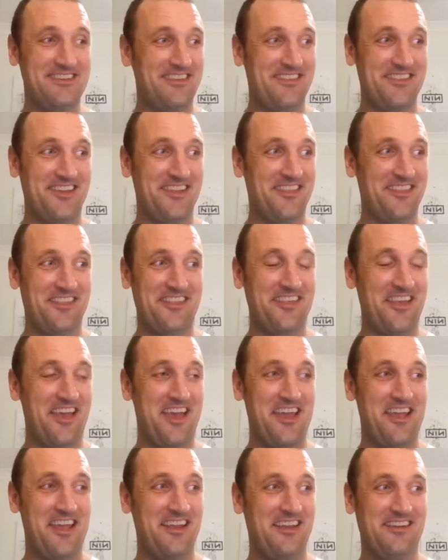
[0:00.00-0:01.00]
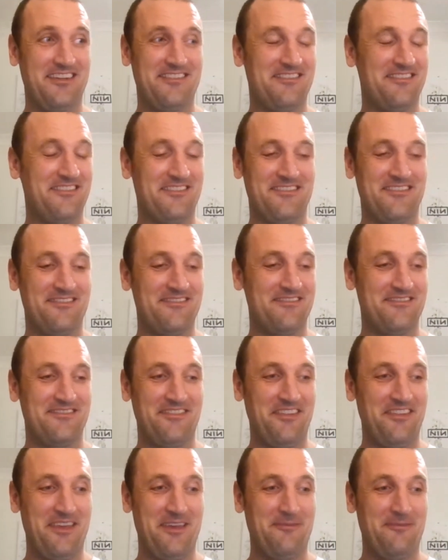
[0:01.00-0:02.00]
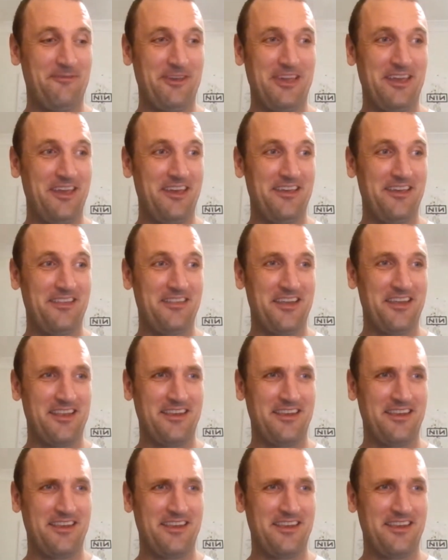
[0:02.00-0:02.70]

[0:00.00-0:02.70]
just insane year for gigs.